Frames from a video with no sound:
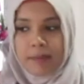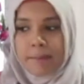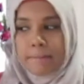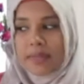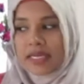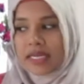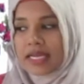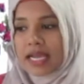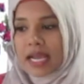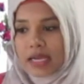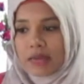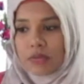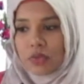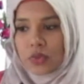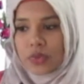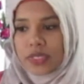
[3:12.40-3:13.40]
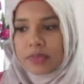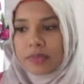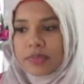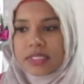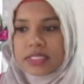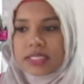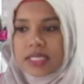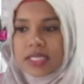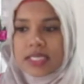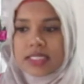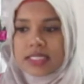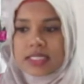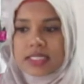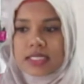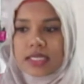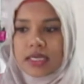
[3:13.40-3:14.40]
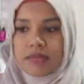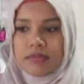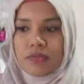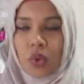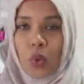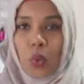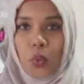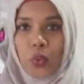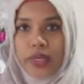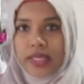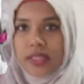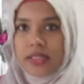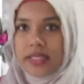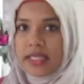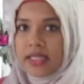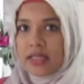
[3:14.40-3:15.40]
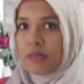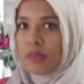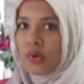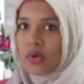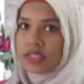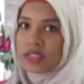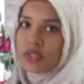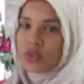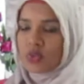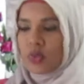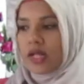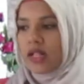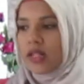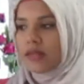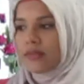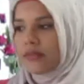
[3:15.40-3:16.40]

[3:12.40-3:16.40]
But I am going to put in some oil in the pot as well.